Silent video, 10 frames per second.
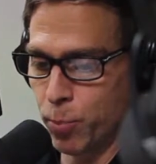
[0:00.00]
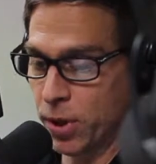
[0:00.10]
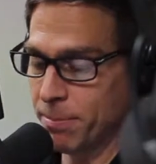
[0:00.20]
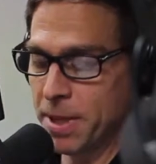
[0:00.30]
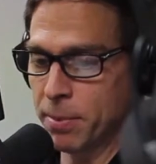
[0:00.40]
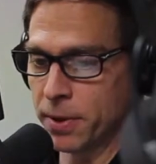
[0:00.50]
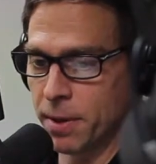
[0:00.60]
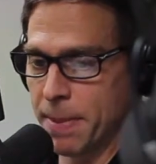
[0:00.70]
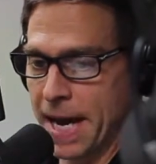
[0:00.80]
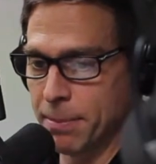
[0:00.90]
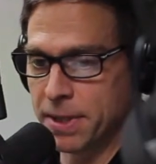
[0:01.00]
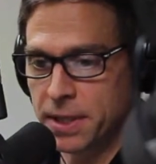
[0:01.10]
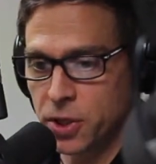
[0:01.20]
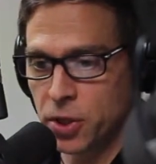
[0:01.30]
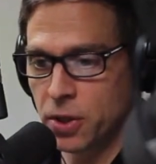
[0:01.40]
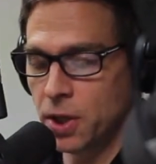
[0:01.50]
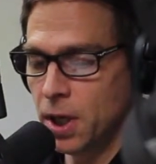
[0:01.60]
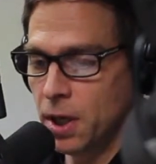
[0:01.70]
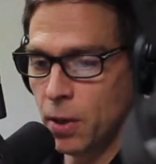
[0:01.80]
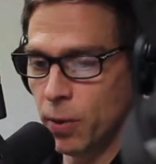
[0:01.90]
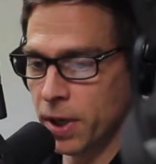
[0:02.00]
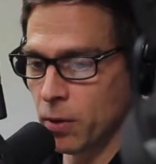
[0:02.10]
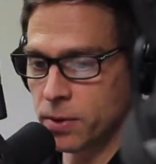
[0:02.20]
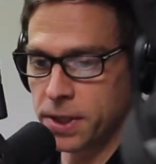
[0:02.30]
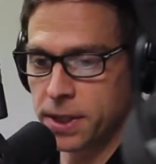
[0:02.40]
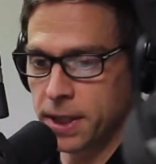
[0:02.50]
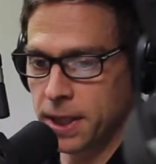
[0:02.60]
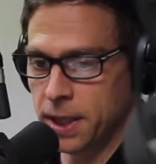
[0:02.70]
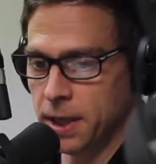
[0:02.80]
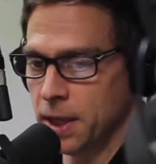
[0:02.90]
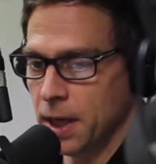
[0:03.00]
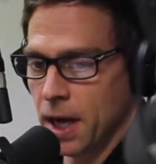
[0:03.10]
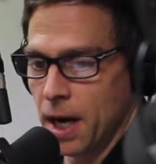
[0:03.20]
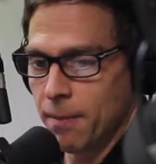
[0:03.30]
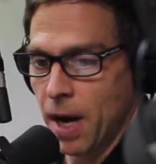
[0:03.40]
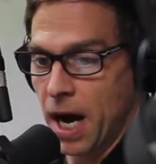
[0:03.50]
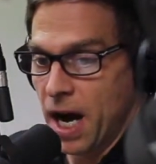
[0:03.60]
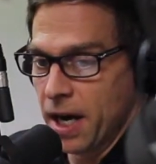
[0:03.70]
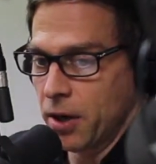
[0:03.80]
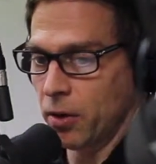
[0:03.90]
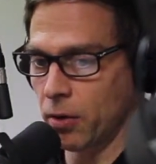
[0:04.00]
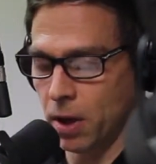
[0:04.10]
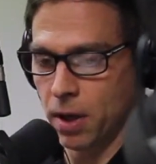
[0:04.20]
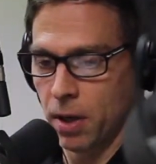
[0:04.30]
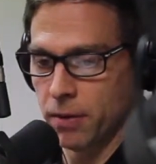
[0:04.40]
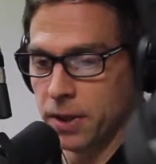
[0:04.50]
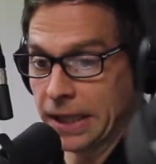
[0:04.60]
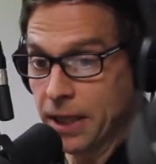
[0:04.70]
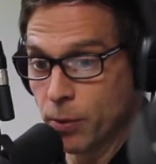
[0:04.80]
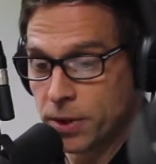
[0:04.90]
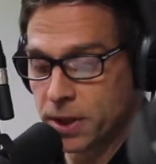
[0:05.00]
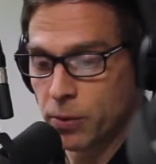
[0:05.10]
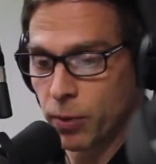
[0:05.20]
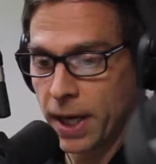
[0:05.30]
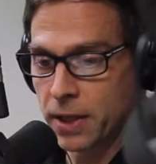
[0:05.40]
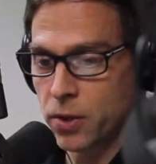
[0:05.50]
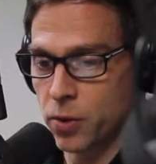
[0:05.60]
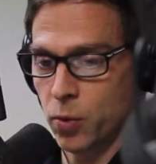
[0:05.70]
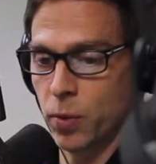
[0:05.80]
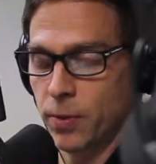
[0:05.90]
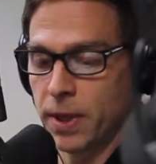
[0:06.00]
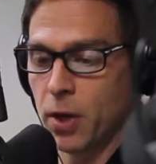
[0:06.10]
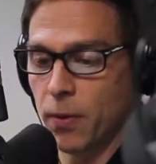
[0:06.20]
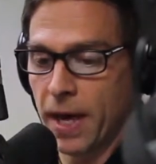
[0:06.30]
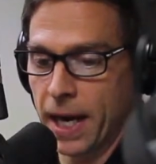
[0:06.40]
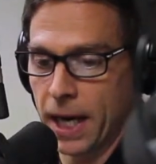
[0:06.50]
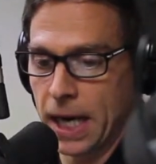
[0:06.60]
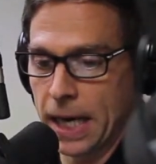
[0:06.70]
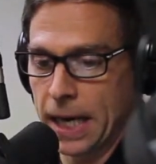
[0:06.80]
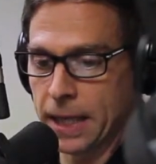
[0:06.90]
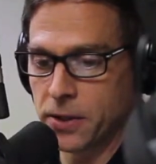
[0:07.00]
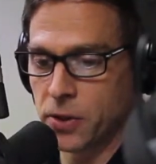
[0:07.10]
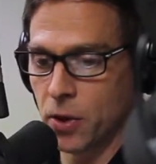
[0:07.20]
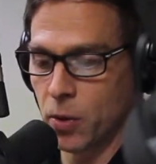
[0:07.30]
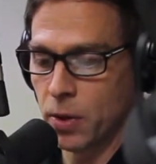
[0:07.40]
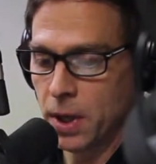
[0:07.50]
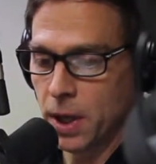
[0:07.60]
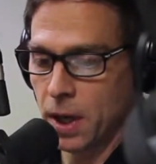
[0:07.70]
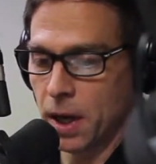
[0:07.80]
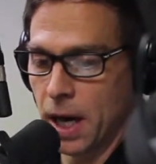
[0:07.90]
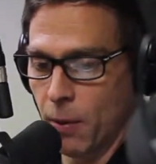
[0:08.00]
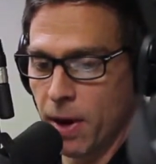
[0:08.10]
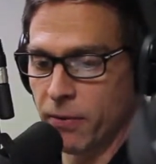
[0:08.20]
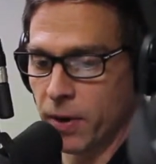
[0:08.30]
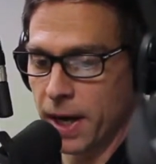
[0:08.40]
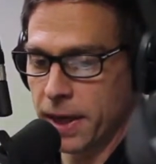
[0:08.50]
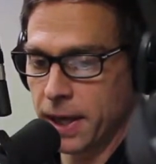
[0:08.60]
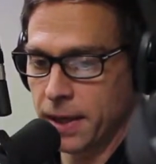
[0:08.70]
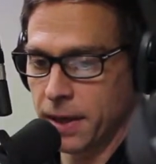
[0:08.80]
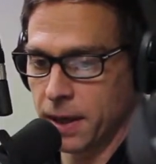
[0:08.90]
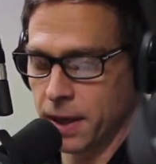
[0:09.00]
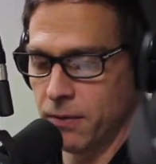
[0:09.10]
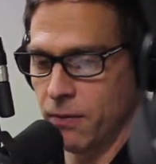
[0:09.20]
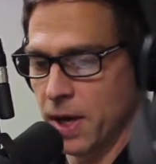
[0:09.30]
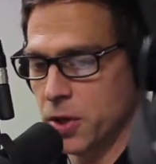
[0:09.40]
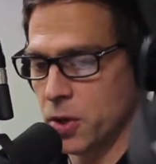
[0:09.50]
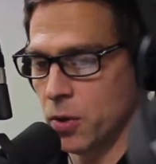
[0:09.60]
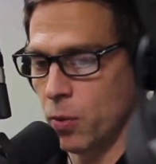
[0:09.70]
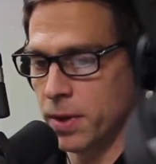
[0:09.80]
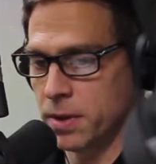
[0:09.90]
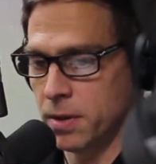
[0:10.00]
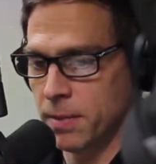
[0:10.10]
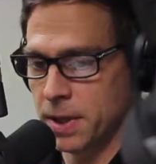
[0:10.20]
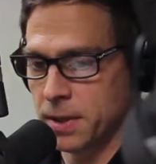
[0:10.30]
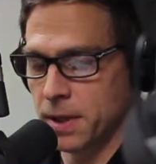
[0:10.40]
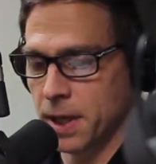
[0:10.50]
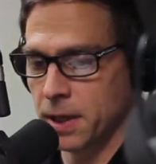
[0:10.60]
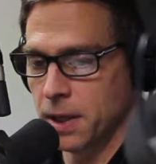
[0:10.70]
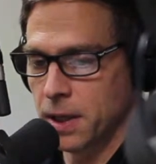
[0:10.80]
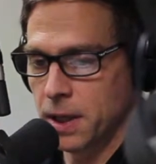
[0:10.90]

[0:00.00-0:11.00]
putting people in a bad position. We don't see higher delinquency rates when we go that high. So, however, I think the conventional wisdom is that